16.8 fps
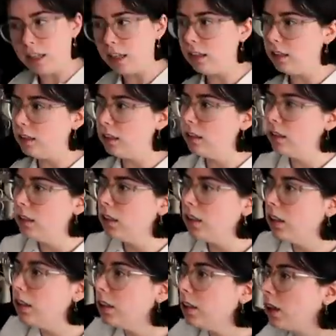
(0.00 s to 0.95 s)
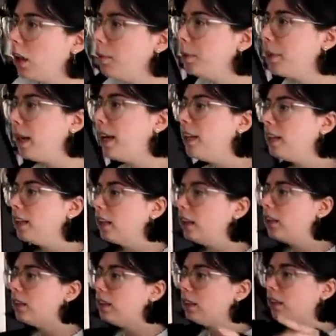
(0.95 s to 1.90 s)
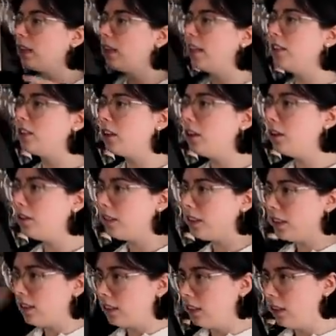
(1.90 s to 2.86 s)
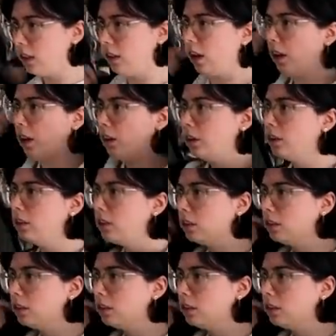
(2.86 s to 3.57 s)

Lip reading: in Copenhagen. I don't know if this is gonna go.